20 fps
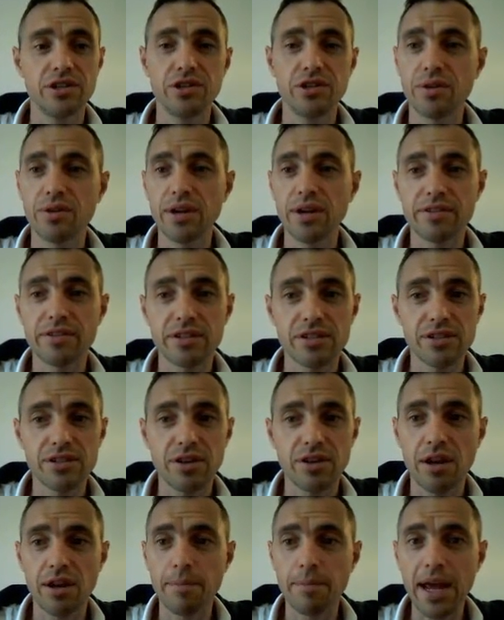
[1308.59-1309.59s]
You don't have to
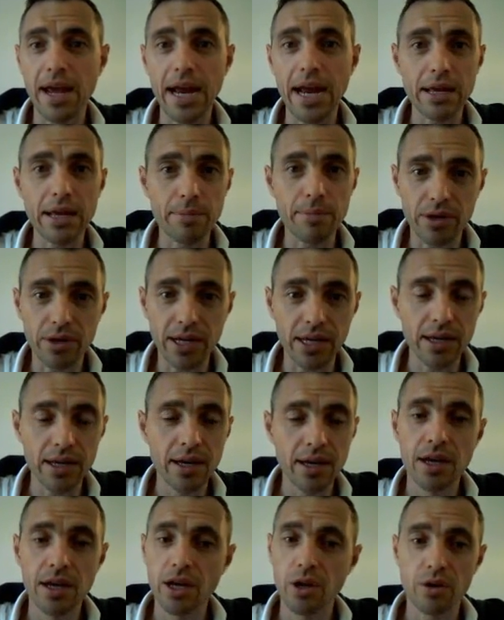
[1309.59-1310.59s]
sign up anybody.